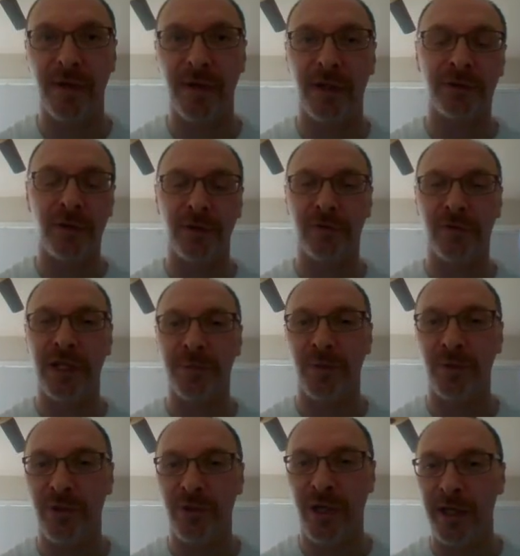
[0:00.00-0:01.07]
by the electron
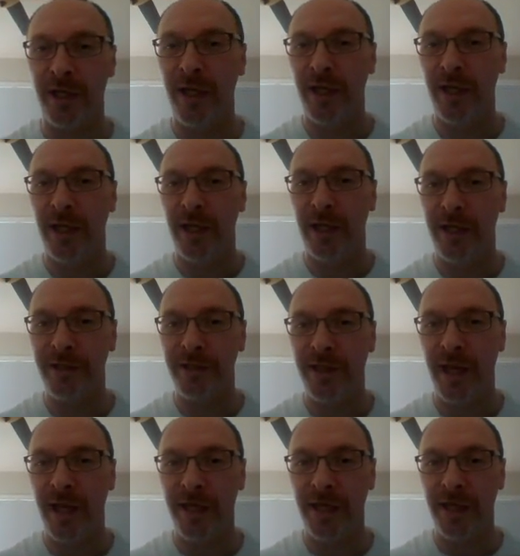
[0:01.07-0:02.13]
transport chain.
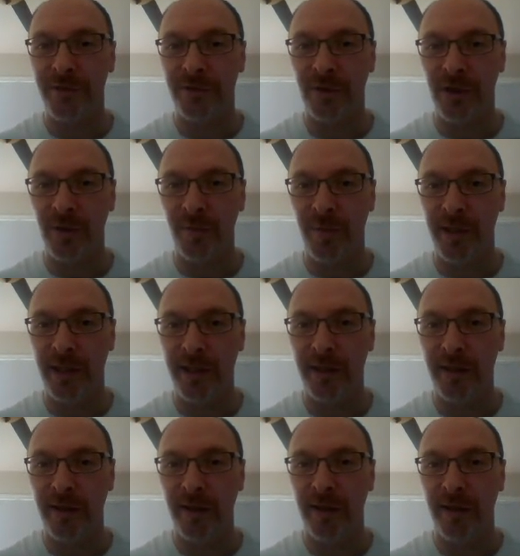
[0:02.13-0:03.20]
Instead, it's going to
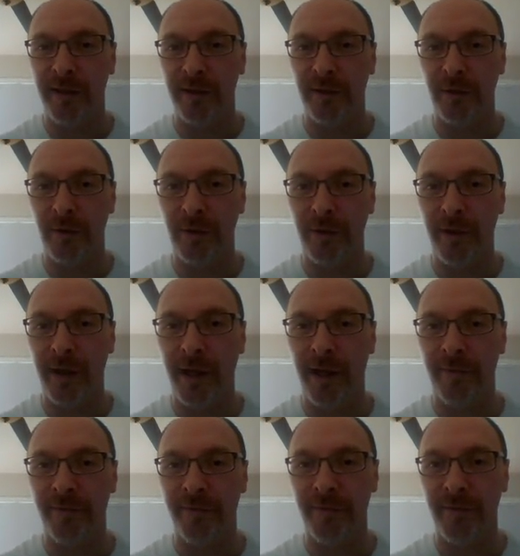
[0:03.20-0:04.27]
be your
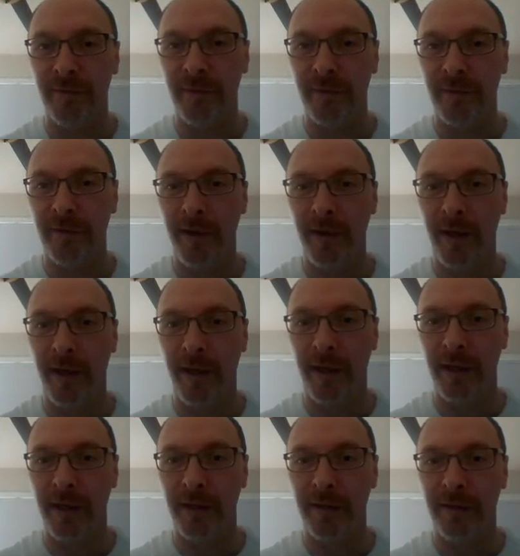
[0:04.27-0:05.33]

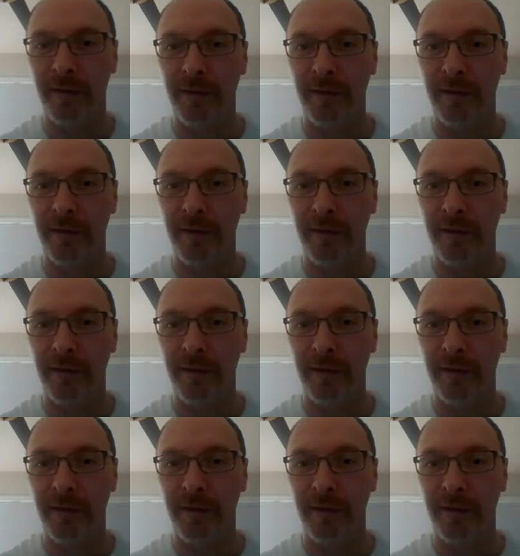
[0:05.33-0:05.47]
FADH2.